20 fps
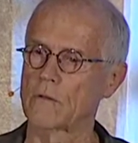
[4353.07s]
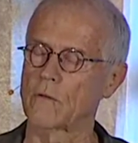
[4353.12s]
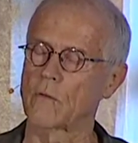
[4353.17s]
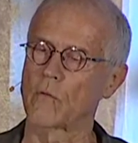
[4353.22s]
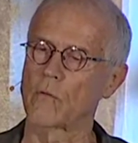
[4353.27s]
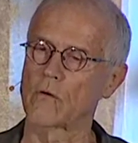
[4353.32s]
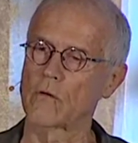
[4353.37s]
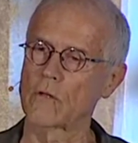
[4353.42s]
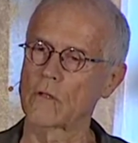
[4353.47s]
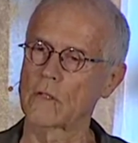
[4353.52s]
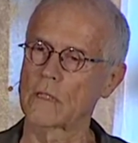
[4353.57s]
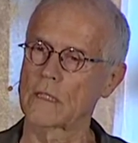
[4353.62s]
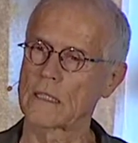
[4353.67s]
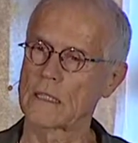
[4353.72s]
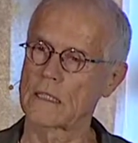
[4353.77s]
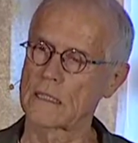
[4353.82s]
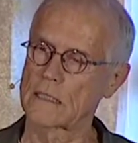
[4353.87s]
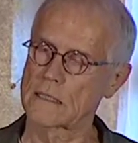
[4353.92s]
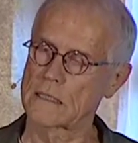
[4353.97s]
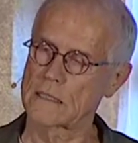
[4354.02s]
The world
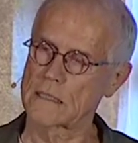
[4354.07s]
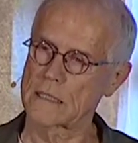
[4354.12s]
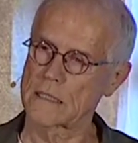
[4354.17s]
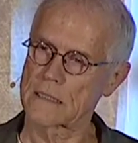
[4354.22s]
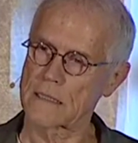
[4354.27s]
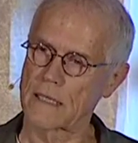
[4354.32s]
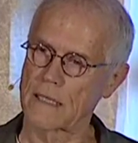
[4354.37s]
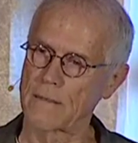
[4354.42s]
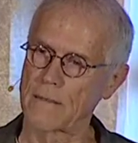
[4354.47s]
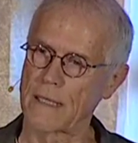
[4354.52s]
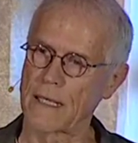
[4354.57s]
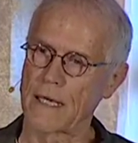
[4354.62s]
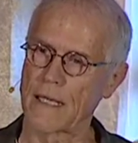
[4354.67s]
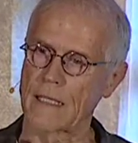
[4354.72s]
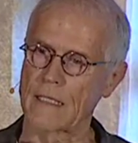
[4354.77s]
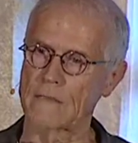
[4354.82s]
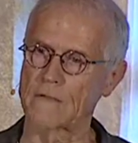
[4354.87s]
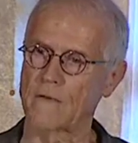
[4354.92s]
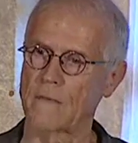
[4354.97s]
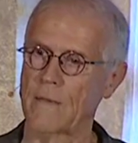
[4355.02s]
is just coming at
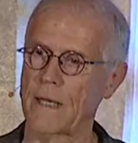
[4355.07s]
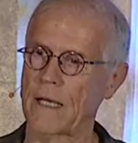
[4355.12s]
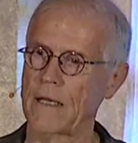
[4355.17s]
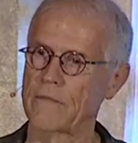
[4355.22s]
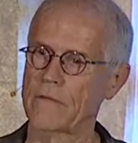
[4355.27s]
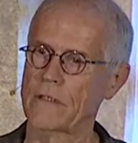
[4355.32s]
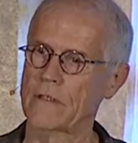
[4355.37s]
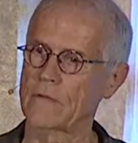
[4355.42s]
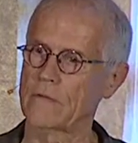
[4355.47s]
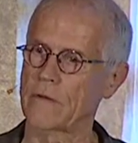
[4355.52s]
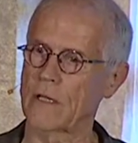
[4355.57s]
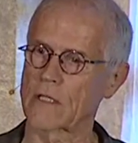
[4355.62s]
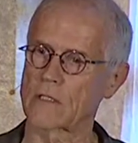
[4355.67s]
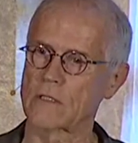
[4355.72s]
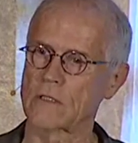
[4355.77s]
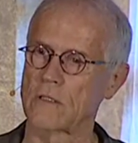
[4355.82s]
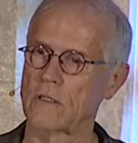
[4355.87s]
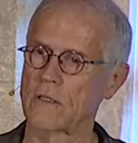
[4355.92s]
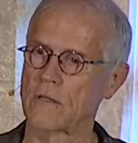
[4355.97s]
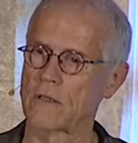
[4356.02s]
us from every
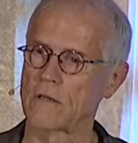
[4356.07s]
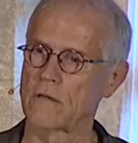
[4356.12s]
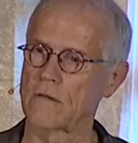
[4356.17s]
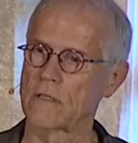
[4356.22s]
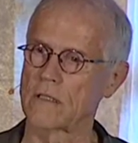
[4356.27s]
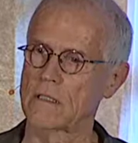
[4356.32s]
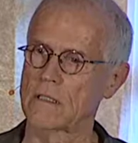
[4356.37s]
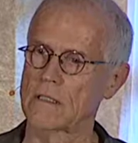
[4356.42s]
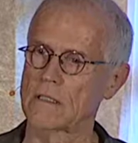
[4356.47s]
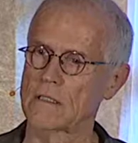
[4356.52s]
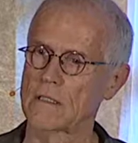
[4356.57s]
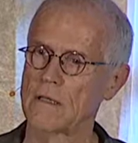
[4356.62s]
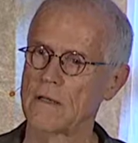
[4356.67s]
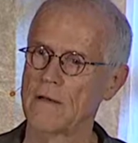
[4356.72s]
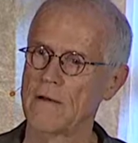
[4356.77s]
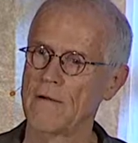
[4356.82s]
direction there is.